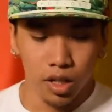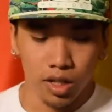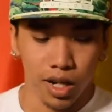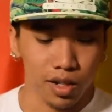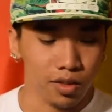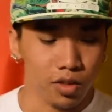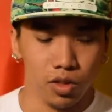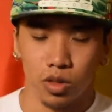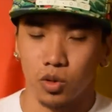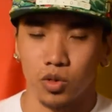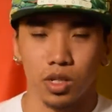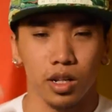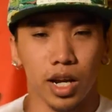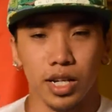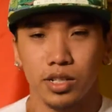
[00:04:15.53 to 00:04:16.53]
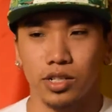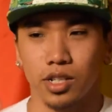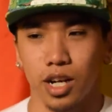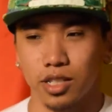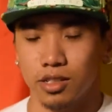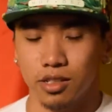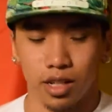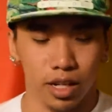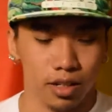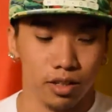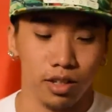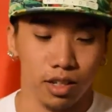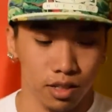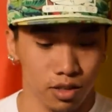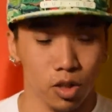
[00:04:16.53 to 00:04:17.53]
Like those night shots, like
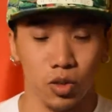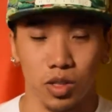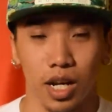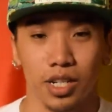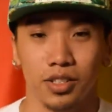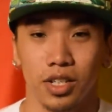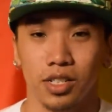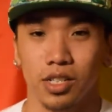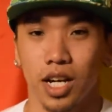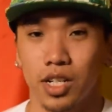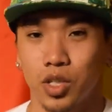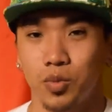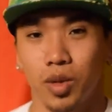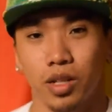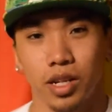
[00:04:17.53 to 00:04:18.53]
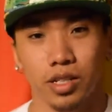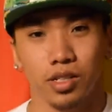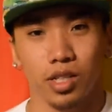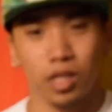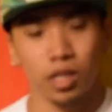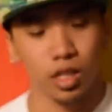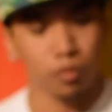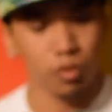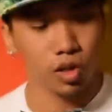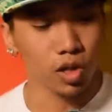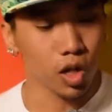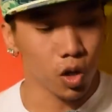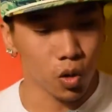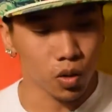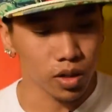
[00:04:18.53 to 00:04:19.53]
those night shots got to me. Like seeing them
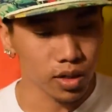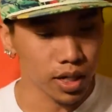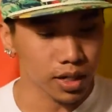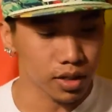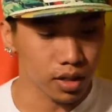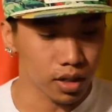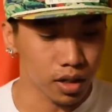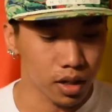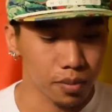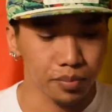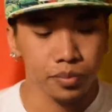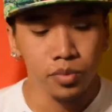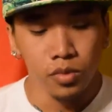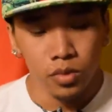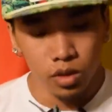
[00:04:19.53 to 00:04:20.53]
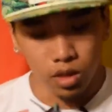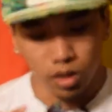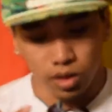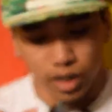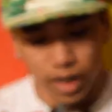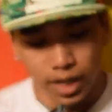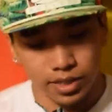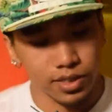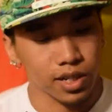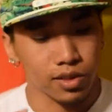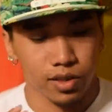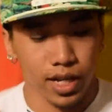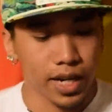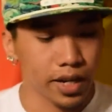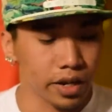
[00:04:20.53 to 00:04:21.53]
glow and like the um, the lines like
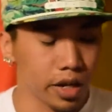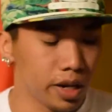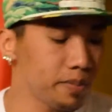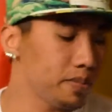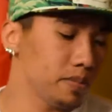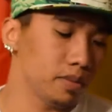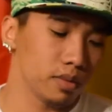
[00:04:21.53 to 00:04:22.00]
lighting up.